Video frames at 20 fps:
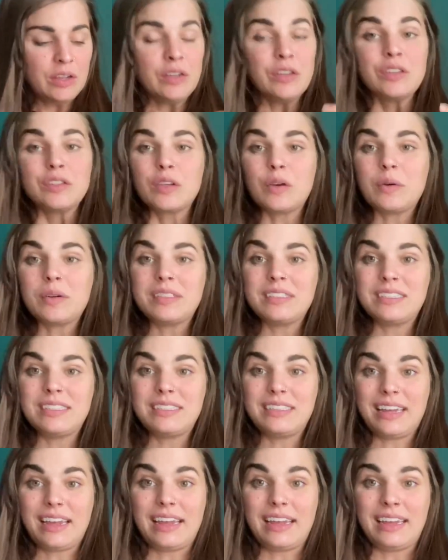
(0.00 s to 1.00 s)
So
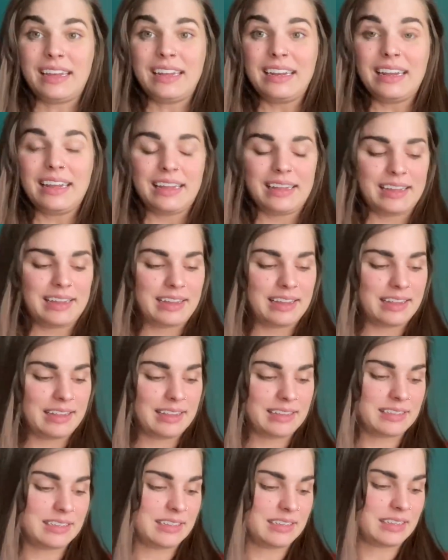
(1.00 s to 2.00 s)
instead,
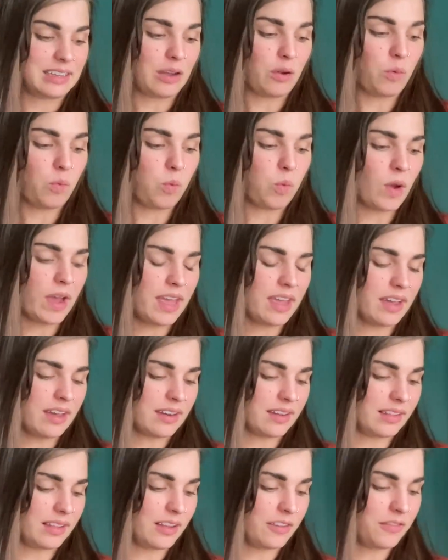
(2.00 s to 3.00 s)
this is like way out
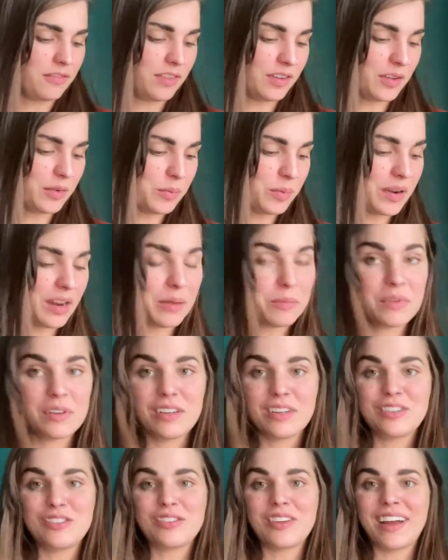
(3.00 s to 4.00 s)
of left field, but I'm
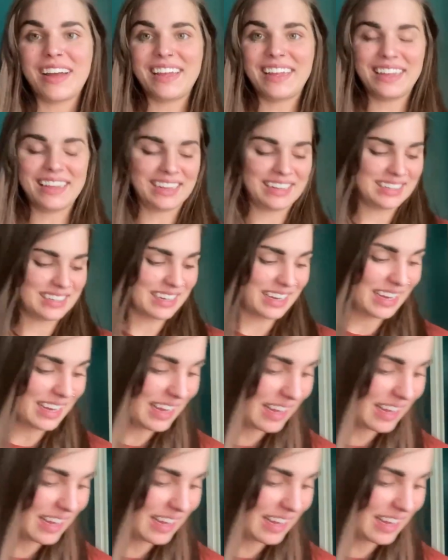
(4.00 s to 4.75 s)
gonna try it. I